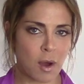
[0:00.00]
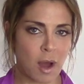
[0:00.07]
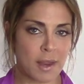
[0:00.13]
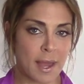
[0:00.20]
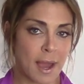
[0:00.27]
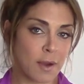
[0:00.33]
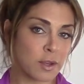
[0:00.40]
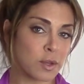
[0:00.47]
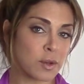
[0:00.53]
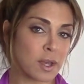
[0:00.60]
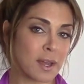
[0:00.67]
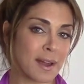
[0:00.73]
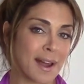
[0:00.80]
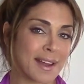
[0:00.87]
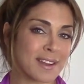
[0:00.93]
on how you
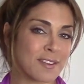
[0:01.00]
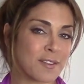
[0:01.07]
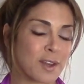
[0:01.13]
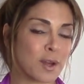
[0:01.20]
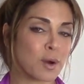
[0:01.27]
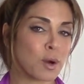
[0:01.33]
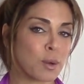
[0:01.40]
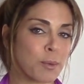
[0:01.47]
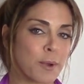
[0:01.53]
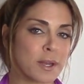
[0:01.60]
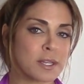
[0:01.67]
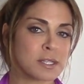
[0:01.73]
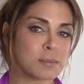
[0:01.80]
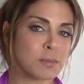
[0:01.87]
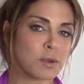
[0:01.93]
can kind of
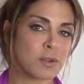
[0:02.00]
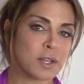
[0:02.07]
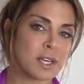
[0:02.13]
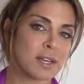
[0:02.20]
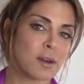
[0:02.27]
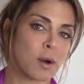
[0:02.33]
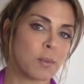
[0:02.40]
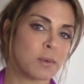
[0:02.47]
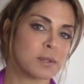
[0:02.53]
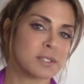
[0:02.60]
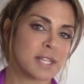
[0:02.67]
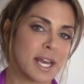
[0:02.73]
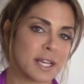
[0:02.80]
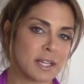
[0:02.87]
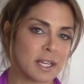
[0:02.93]
incorporate a smoothie almost
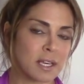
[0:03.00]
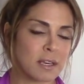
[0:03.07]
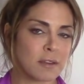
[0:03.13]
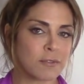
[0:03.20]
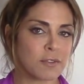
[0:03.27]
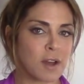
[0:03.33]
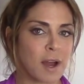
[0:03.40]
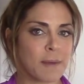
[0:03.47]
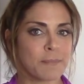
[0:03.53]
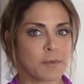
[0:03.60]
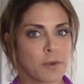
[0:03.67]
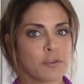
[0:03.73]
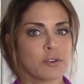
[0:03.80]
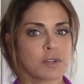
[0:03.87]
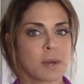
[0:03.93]
daily, if not
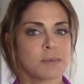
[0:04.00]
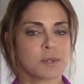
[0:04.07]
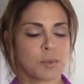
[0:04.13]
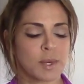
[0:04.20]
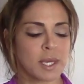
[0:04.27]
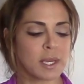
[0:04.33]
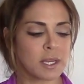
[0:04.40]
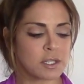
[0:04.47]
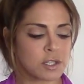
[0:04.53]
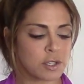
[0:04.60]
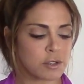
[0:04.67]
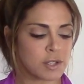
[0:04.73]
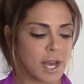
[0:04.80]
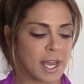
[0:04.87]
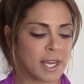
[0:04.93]
a few times a week, into
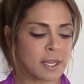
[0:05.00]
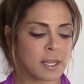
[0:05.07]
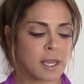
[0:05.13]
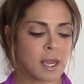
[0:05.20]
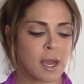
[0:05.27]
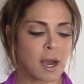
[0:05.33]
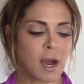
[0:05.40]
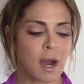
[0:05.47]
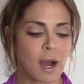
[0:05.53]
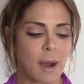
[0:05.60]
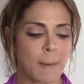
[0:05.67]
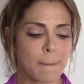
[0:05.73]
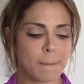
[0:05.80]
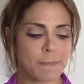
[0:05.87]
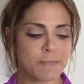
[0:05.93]
your diet
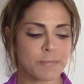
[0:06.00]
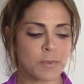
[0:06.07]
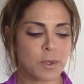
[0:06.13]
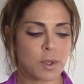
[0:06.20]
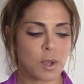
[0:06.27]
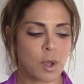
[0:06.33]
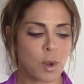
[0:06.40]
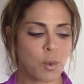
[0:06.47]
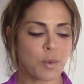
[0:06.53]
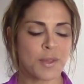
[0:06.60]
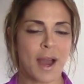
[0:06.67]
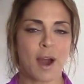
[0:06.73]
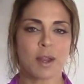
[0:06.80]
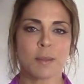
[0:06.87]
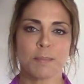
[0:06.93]

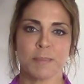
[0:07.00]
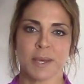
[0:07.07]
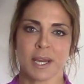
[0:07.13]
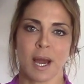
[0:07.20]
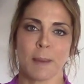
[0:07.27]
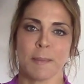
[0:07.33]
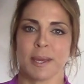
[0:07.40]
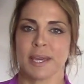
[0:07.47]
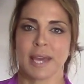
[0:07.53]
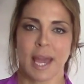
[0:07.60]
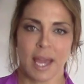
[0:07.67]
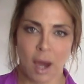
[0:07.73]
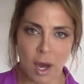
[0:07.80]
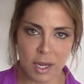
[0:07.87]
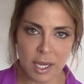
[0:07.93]
without it becoming
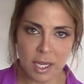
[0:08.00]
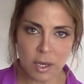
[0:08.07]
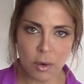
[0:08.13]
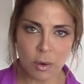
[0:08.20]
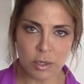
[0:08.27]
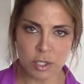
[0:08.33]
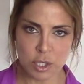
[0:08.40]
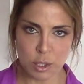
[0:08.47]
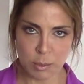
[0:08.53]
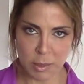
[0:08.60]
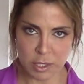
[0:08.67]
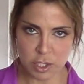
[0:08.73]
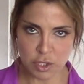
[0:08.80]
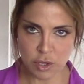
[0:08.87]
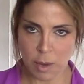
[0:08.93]
chaotic or too
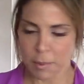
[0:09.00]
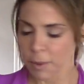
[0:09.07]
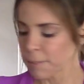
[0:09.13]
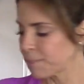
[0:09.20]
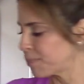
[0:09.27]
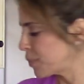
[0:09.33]
much trouble.